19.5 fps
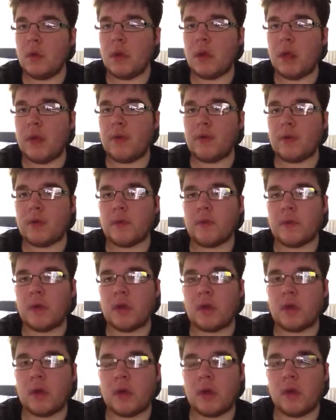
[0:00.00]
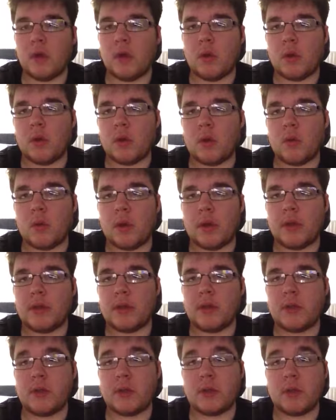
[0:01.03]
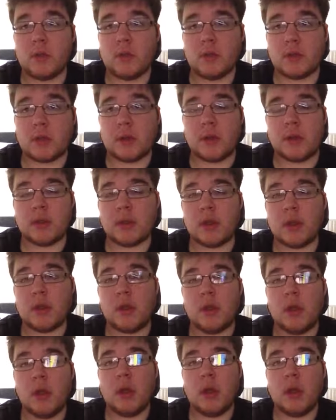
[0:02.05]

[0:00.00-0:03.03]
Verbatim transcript: I haven't done Far Cry in a long, long while. Considering there's new ones coming soon.